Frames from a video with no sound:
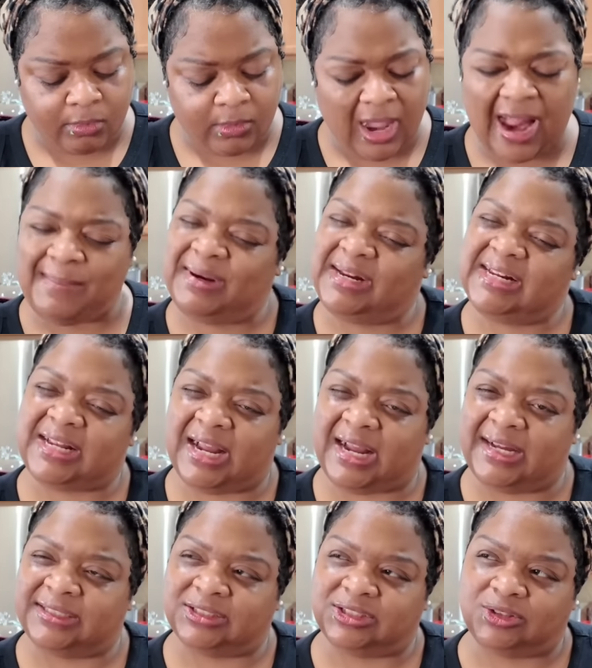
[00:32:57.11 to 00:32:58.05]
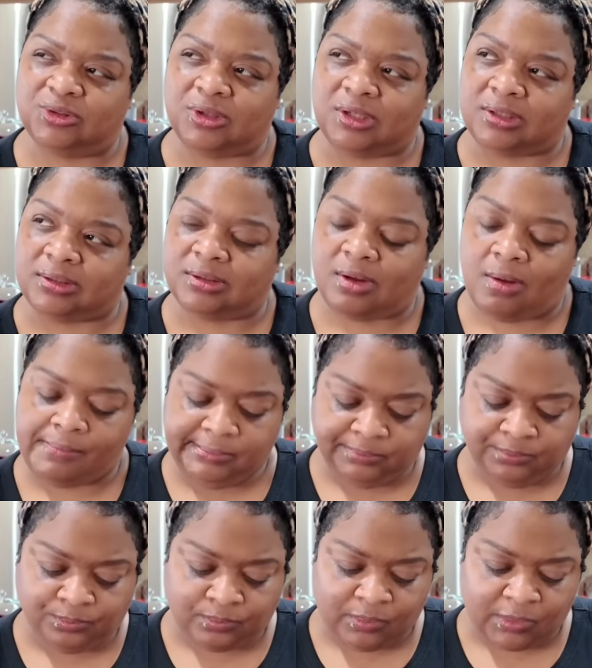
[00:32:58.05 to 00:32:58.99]
I mean, kind of, sort of.
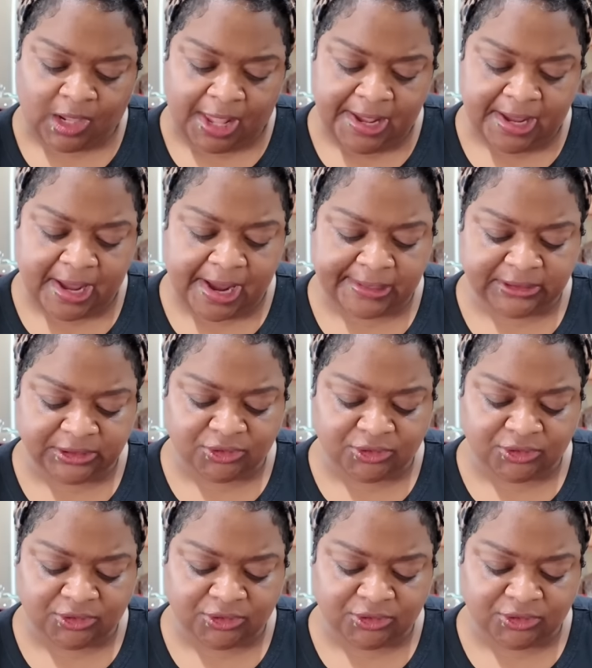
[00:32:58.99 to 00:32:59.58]
It kind of,